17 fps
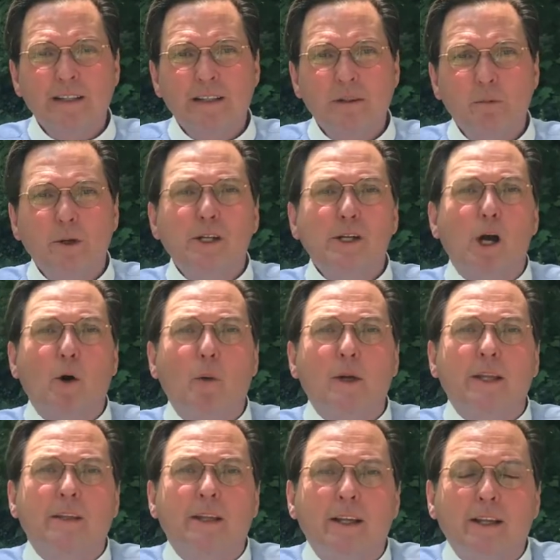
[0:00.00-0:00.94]
We know
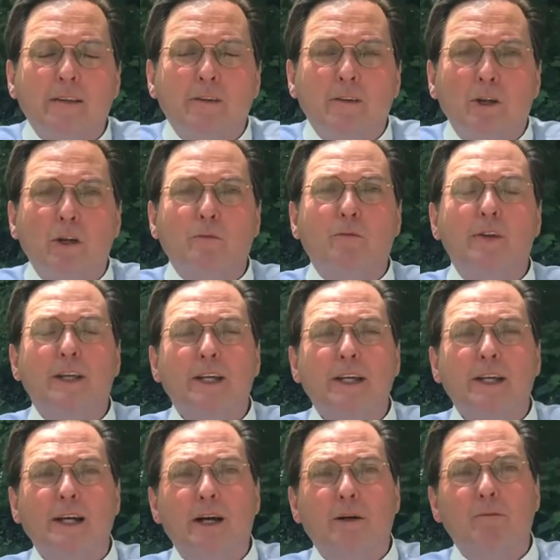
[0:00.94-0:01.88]

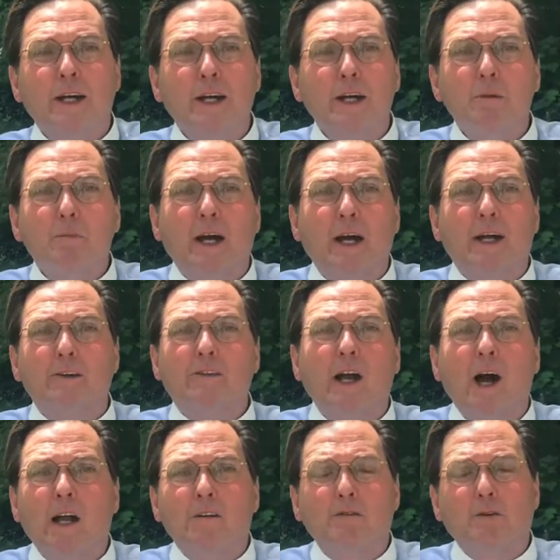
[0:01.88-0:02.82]
the hymn as
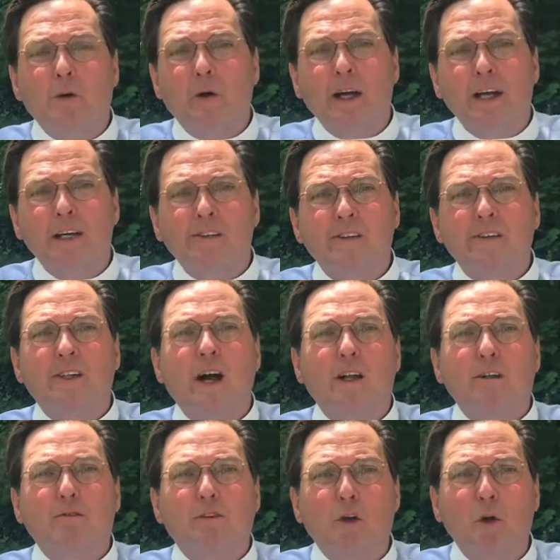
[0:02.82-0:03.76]
God of Grace and
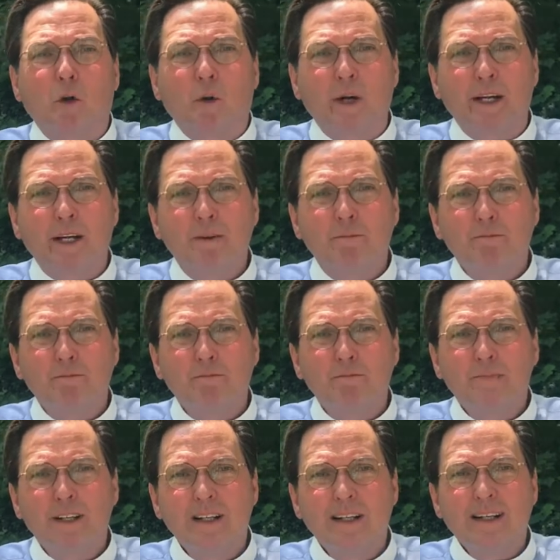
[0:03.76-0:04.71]
God of Glory.
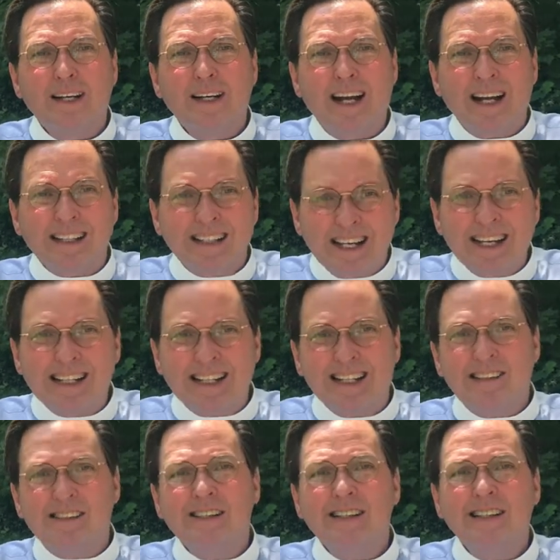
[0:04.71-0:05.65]
And in
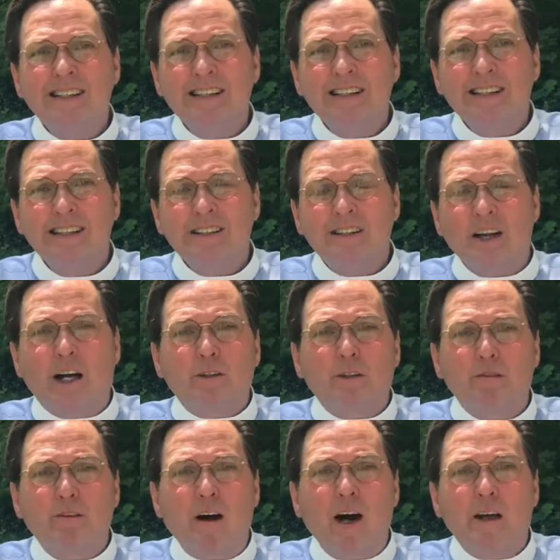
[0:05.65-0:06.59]
it,
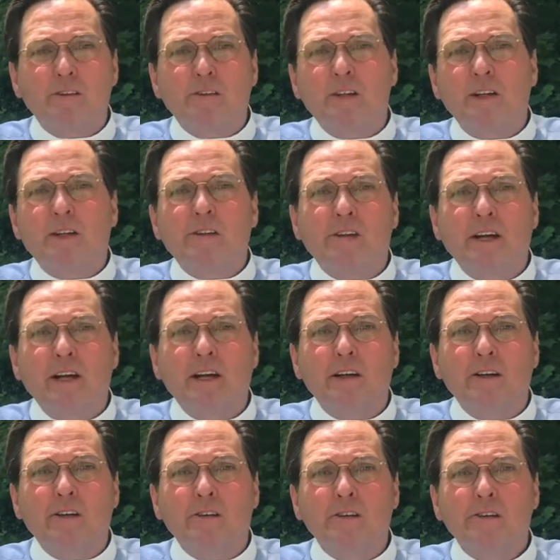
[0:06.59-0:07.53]
Dr. Fosdick
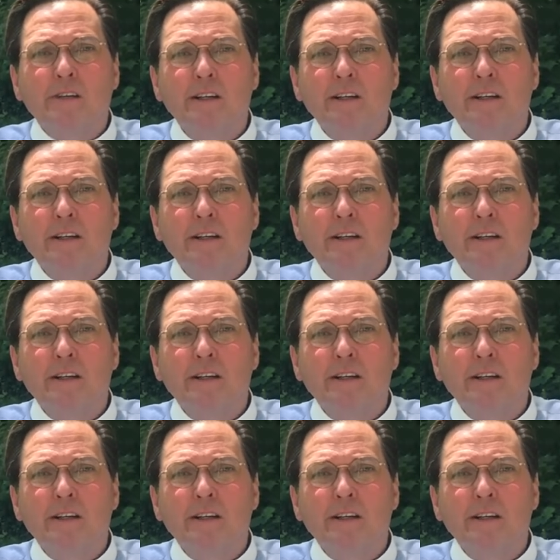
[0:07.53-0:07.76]
says,